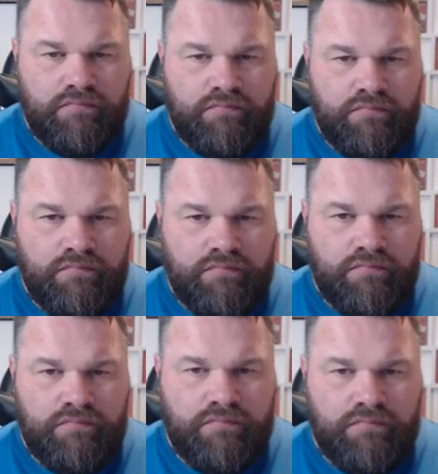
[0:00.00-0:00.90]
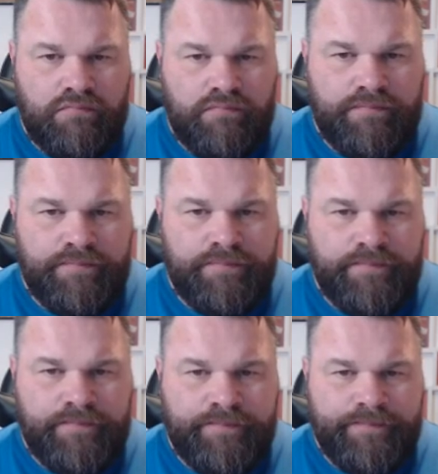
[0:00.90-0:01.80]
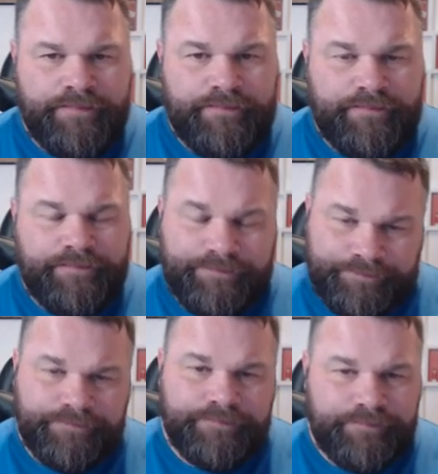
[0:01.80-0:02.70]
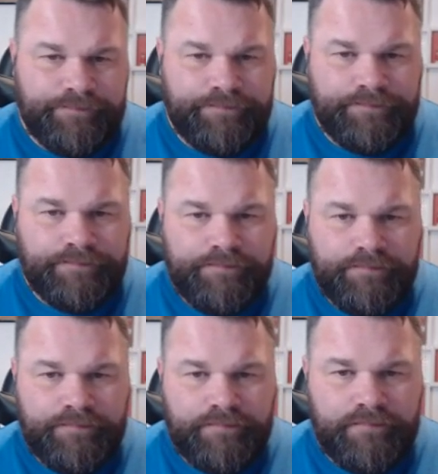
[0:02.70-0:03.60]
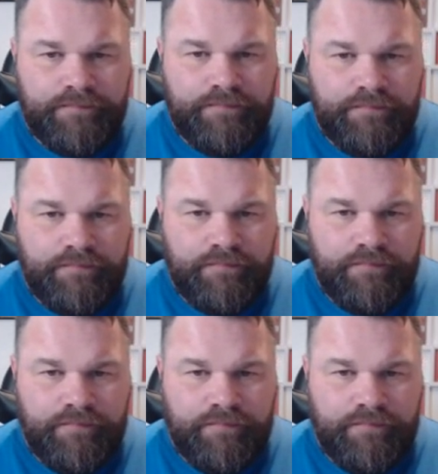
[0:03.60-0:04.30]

The person shown says nothing.